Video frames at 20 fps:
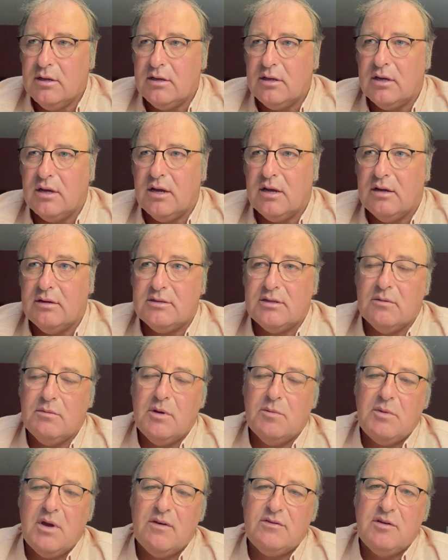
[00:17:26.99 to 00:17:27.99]
Yeah, some of
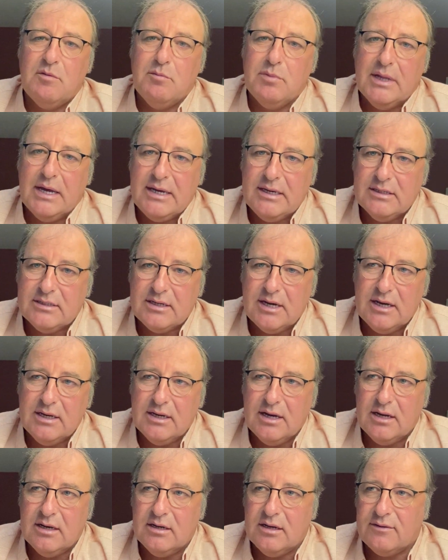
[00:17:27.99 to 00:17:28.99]
them you have to blindside
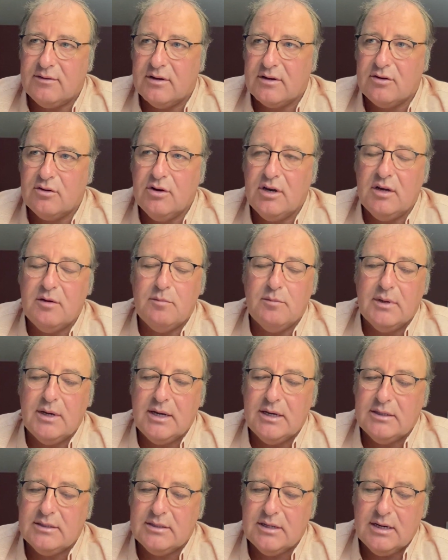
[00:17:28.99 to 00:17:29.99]
in. If you've got to
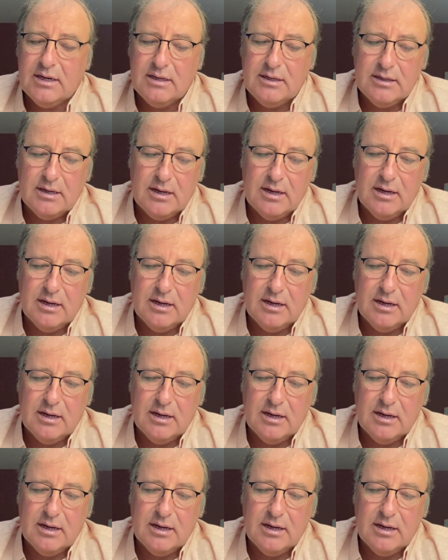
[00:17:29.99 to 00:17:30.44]
blindside